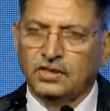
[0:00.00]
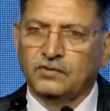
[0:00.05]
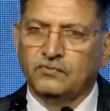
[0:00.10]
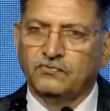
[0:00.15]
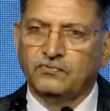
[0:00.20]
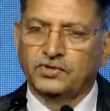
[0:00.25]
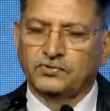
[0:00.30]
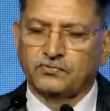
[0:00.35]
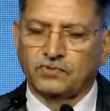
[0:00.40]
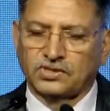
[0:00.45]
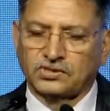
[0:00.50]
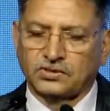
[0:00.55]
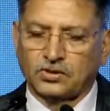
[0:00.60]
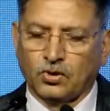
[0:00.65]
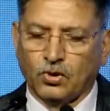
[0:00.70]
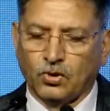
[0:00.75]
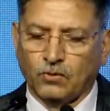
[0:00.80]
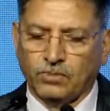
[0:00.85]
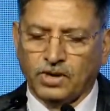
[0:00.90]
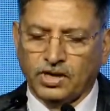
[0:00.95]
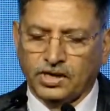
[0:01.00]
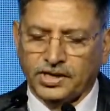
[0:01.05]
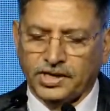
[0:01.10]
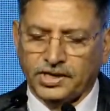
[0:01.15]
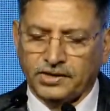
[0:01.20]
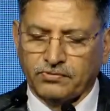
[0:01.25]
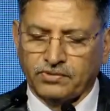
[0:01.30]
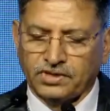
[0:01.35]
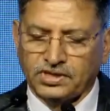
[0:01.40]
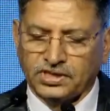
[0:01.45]
which was Global
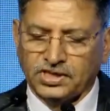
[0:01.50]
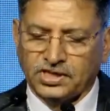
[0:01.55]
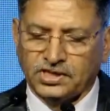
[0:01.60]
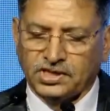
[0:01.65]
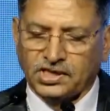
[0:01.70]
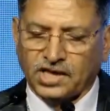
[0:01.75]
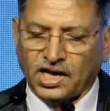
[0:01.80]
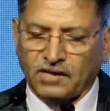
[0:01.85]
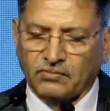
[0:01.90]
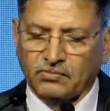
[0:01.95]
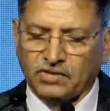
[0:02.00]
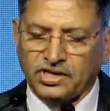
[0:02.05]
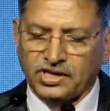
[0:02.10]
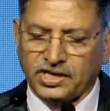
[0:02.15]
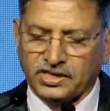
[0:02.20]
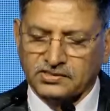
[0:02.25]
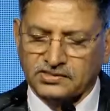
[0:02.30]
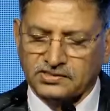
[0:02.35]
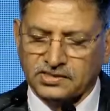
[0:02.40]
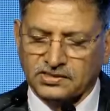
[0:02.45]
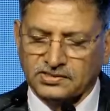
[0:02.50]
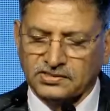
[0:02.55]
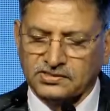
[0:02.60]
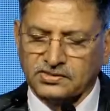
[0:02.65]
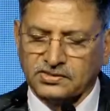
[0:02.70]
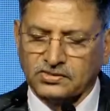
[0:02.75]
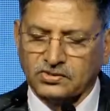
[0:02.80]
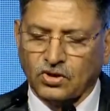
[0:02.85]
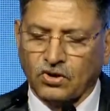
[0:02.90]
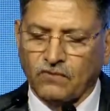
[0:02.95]
Equity and Timely Access,
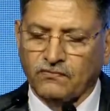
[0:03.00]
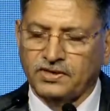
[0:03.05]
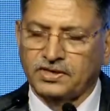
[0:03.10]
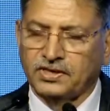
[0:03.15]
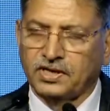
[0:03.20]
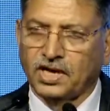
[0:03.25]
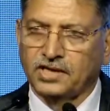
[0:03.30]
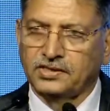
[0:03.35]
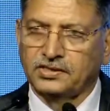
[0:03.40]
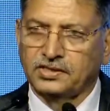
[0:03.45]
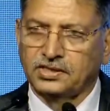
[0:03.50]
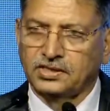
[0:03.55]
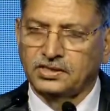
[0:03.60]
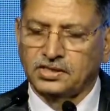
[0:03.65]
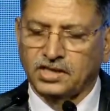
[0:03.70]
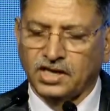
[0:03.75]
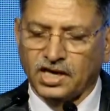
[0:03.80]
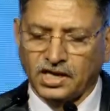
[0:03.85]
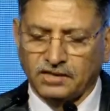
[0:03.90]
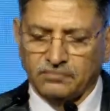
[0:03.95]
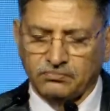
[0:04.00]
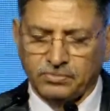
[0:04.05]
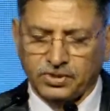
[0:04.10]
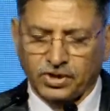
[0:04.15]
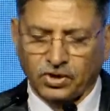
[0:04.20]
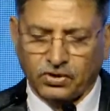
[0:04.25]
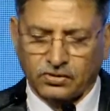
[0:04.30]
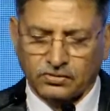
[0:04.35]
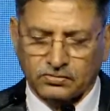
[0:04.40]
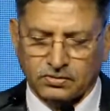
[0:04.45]
COVID-19 and Beyond.